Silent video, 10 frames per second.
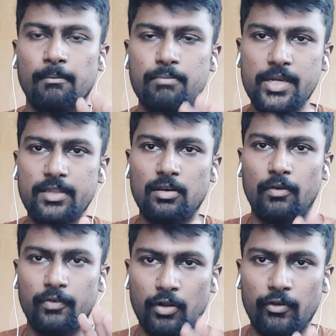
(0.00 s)
breathe
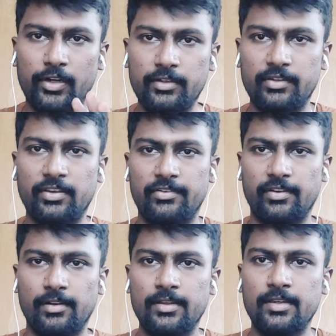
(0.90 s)
of an organization,
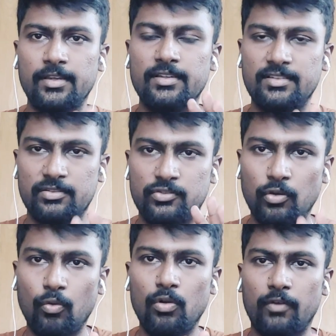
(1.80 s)
is the
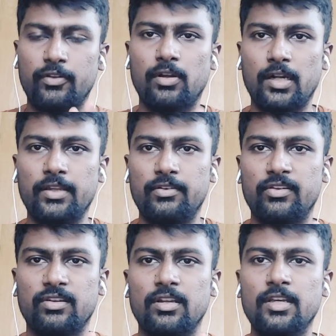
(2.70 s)
soul of the
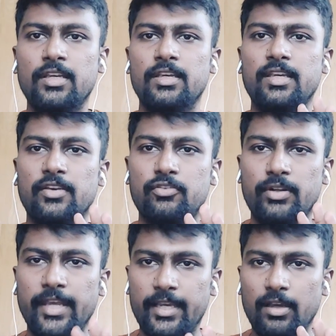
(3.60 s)
organization. He has to
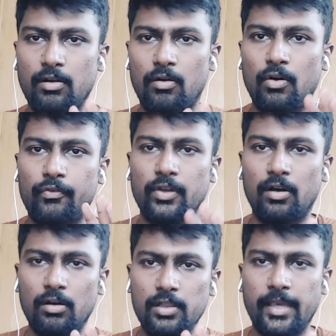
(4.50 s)
take care of
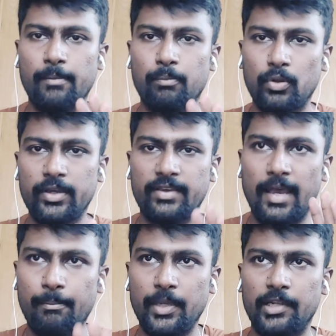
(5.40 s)
all the employees'
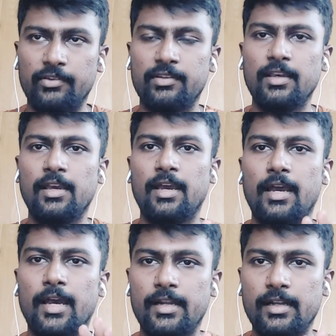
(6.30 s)
happiness,
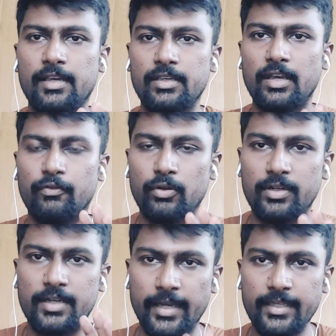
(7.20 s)
and you have to
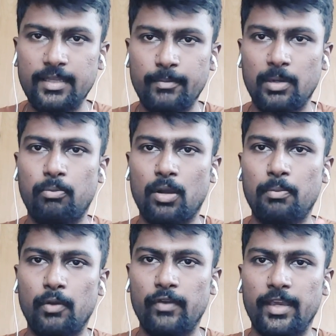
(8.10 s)
guide them in a
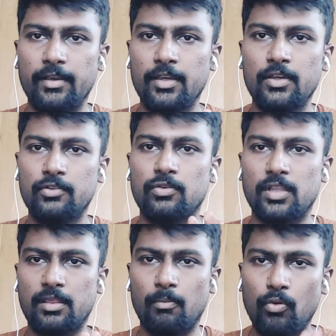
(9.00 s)
proper way so
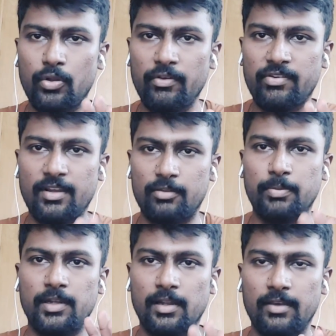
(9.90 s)
that the motivation has
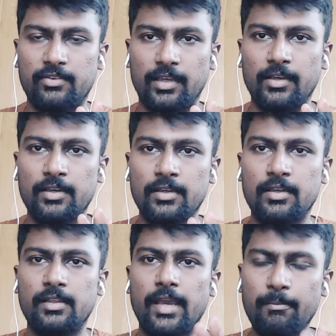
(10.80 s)
been lasting.
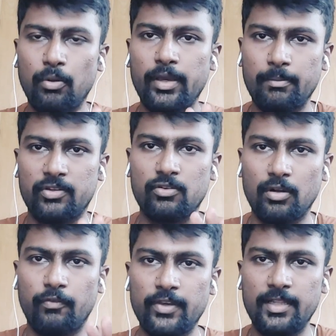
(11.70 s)
Employee must
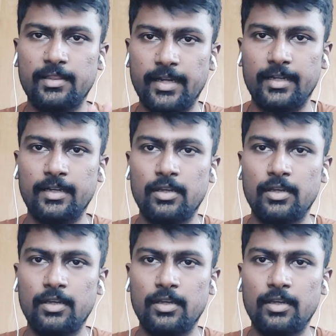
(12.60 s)
not feel that